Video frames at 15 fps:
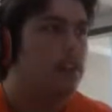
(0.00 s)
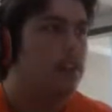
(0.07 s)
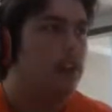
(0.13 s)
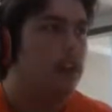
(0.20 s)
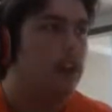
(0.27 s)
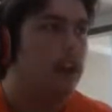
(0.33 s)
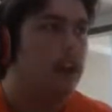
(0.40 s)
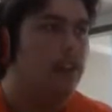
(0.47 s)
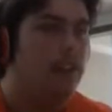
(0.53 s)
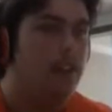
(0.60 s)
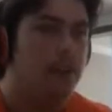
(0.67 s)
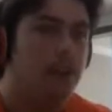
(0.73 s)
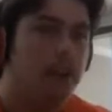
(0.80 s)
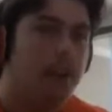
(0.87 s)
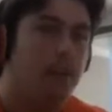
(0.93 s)
Alright, so
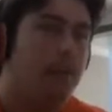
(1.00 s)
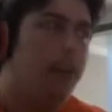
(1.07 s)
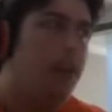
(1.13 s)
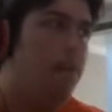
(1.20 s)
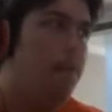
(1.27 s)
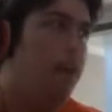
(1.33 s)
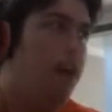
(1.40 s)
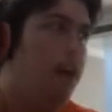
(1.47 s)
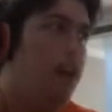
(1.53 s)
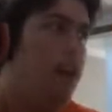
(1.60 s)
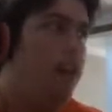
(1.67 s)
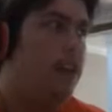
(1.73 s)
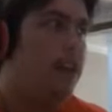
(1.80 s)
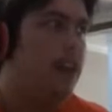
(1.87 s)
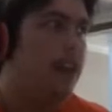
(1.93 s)
we're coming up on
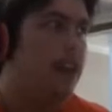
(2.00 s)
the